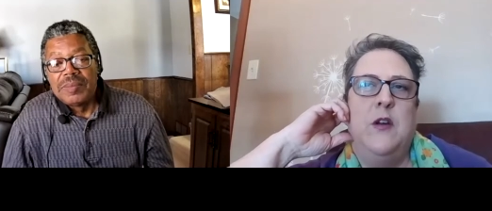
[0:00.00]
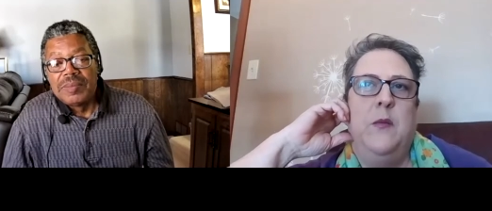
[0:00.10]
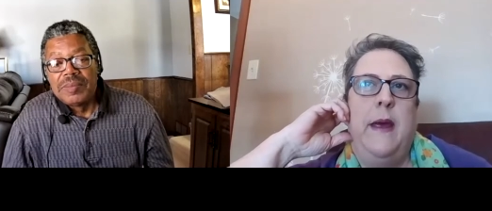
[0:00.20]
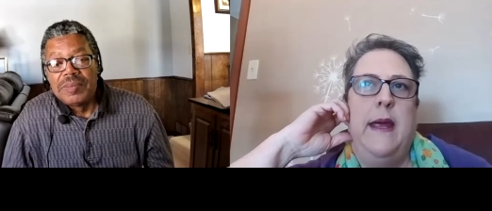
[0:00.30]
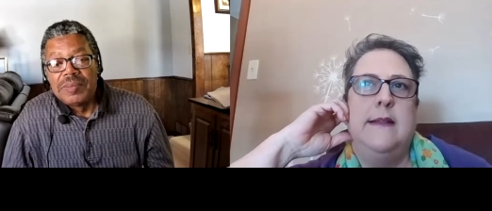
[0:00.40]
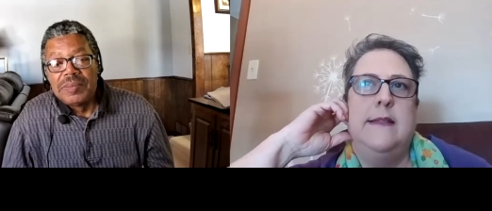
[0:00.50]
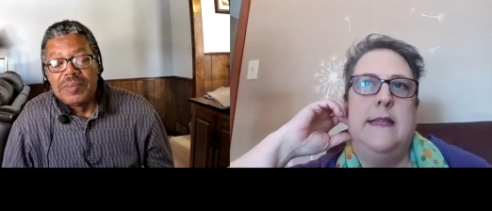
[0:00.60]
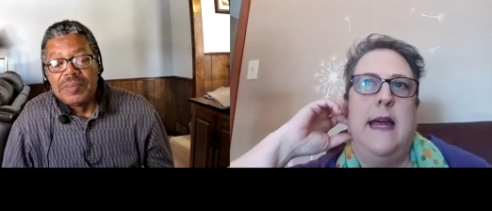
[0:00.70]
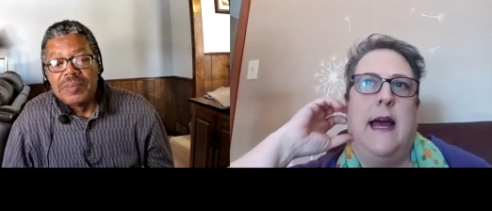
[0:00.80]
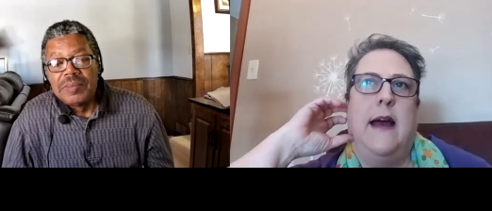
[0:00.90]
Speaker 1: no paid
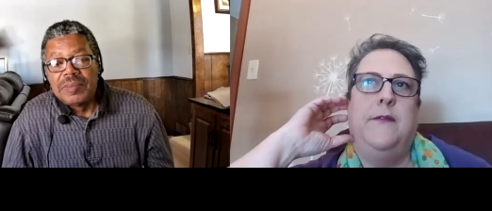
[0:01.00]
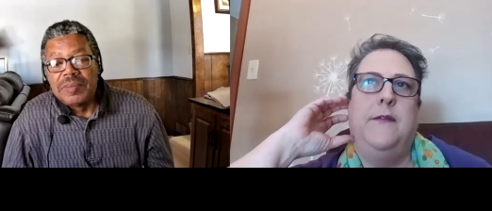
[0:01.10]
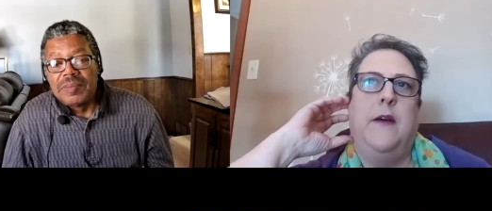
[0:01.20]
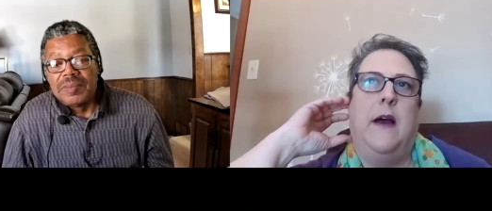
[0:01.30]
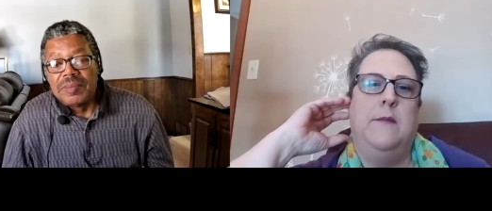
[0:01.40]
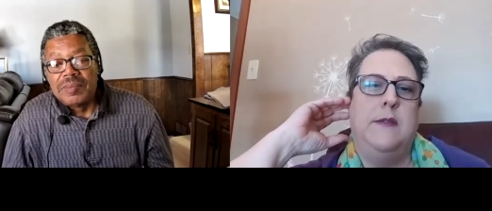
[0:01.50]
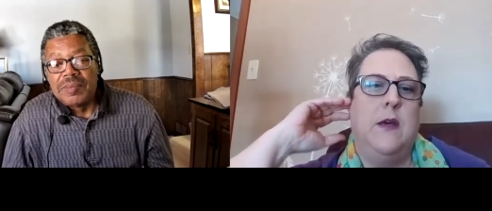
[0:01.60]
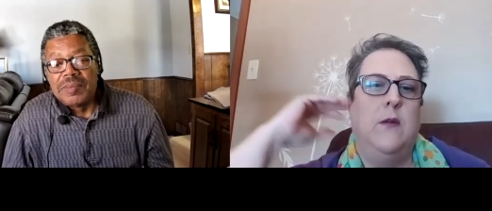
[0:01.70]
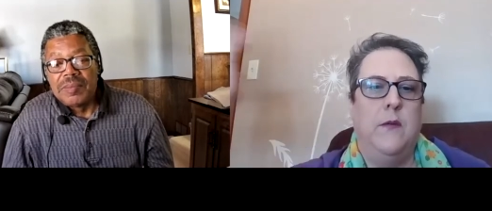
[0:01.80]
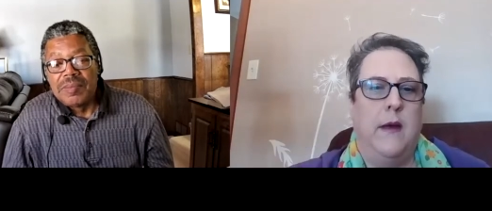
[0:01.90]
staff. Um,
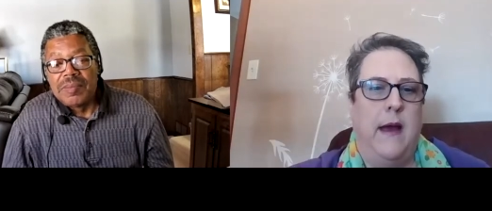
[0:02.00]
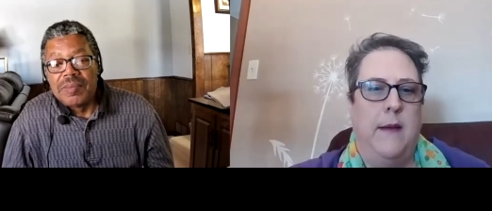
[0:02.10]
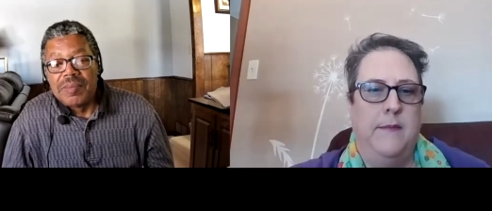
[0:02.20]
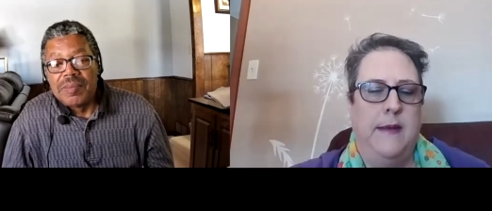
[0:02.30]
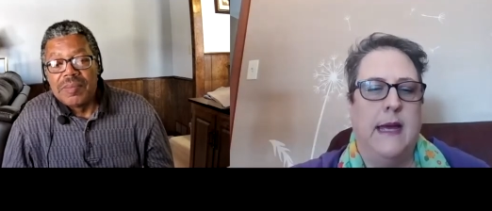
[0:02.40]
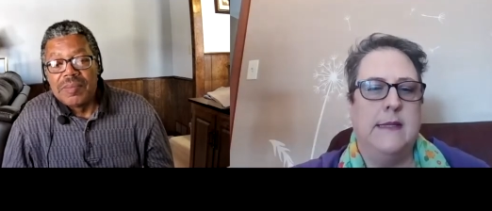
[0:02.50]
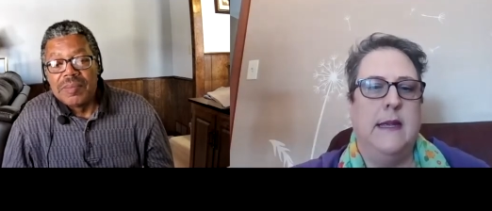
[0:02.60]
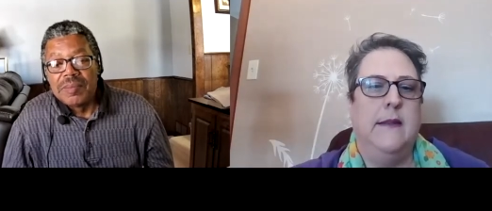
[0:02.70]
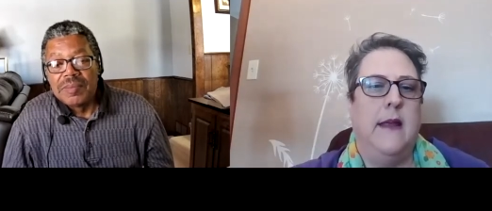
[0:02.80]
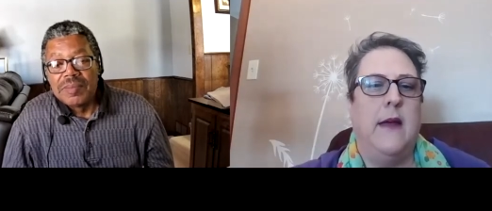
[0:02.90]
so I'm
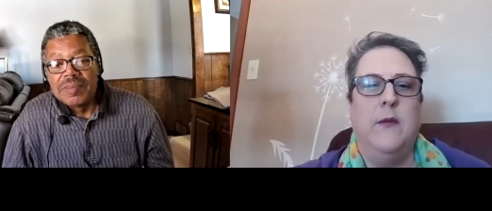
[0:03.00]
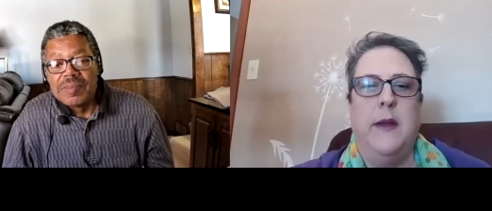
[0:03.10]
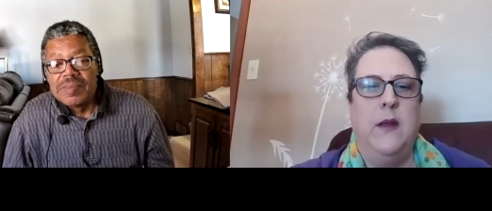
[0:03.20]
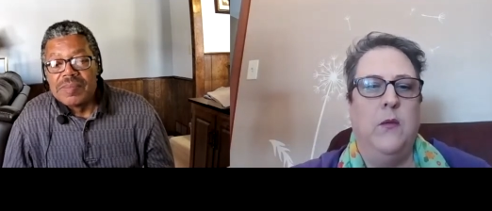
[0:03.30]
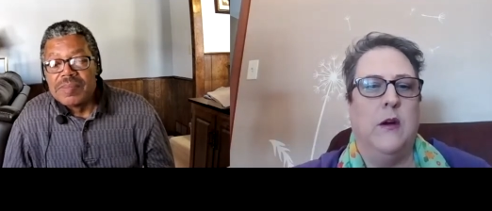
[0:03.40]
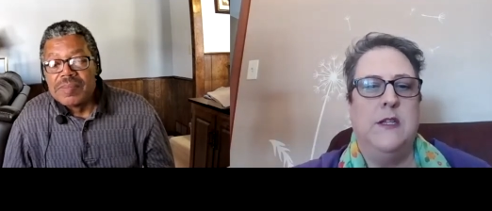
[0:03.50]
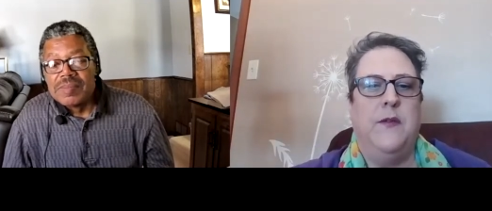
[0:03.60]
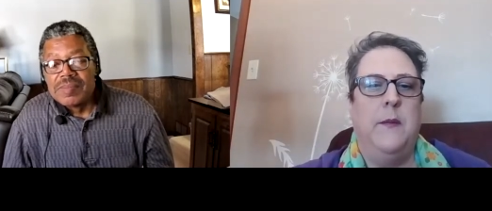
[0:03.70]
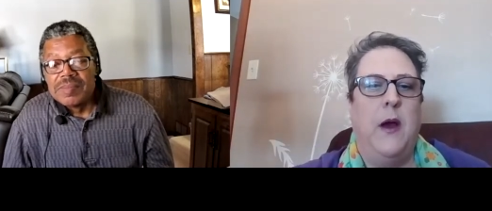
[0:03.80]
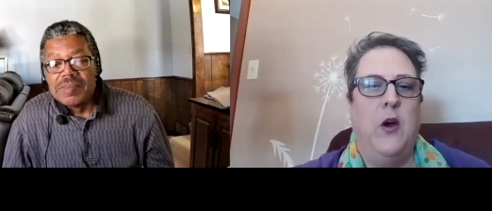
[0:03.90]
guessing that everybody works
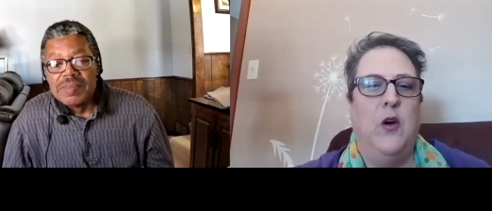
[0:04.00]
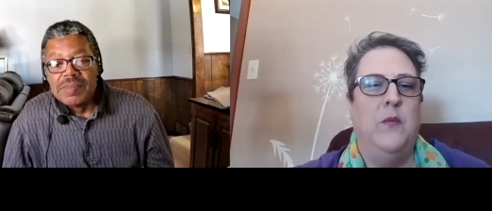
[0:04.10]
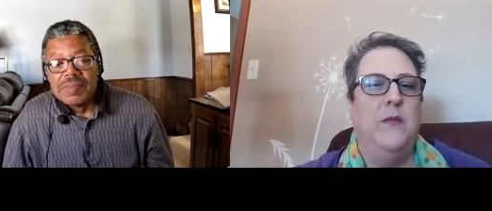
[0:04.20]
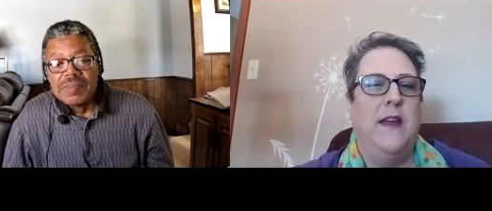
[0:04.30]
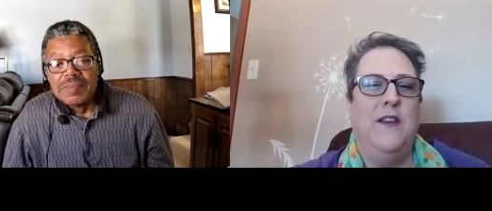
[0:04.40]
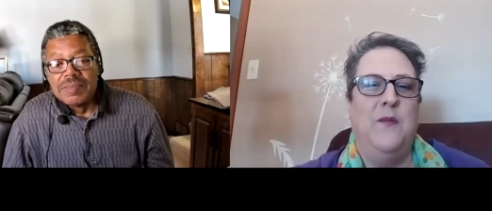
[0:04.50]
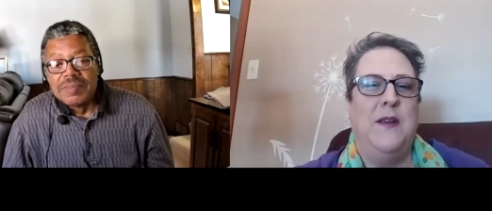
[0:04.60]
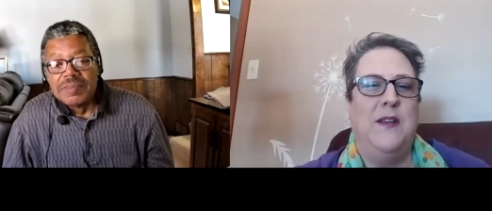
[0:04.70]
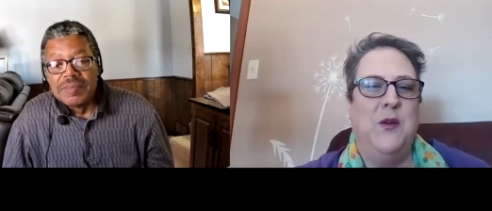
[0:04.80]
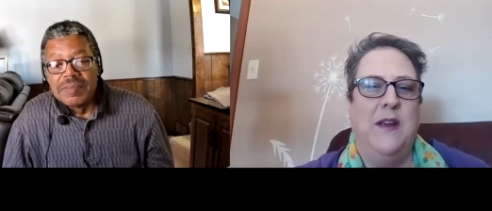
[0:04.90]
from home, that you've
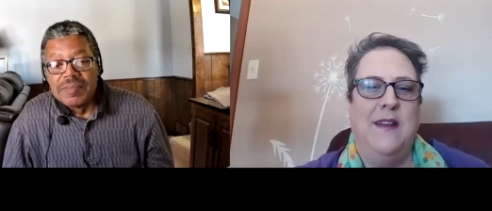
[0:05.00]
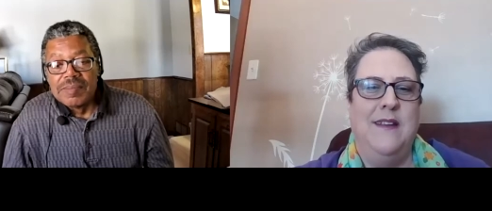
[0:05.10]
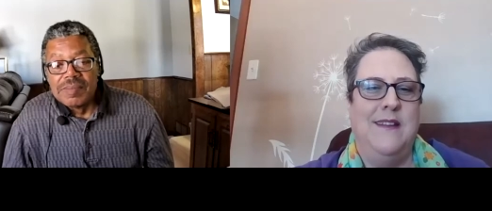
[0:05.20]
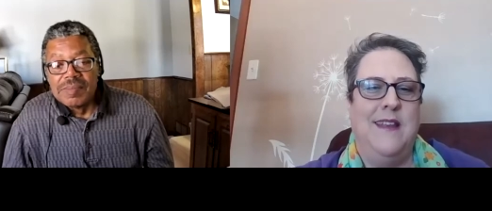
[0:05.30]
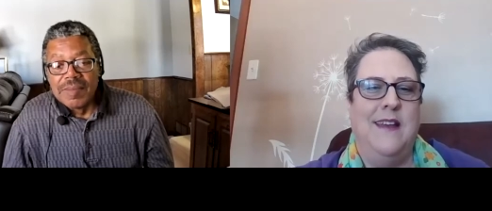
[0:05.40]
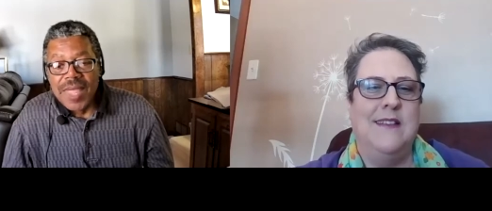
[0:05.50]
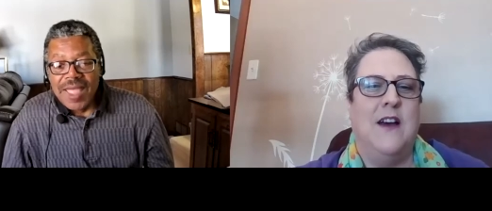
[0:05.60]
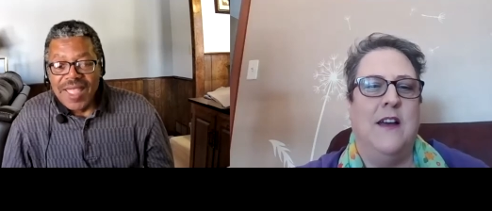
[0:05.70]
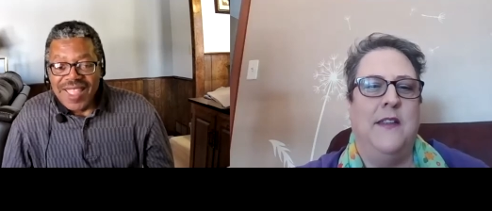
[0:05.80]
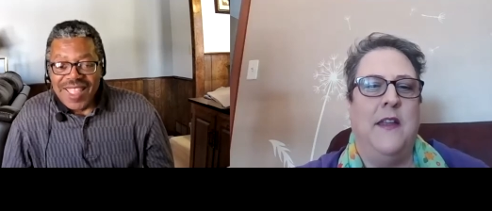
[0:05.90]
been doing things
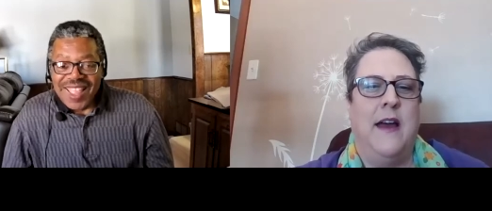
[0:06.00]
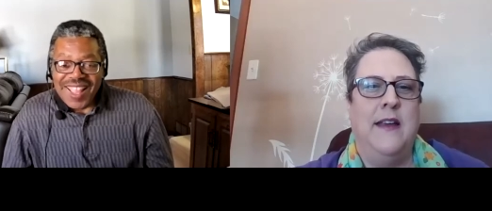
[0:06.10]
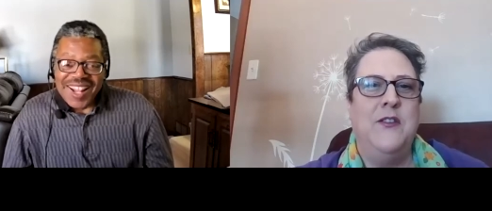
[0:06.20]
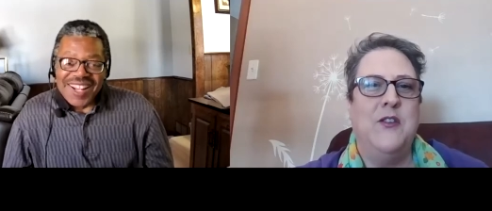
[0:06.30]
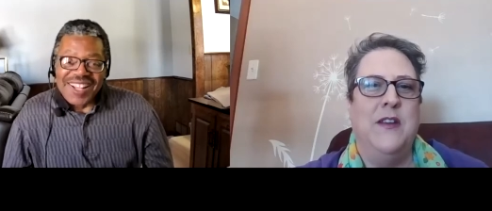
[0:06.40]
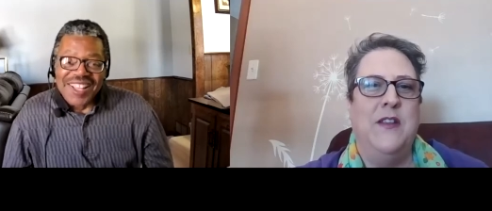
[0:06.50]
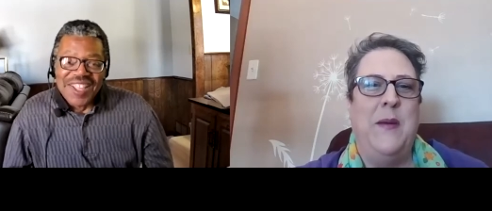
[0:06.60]
online during the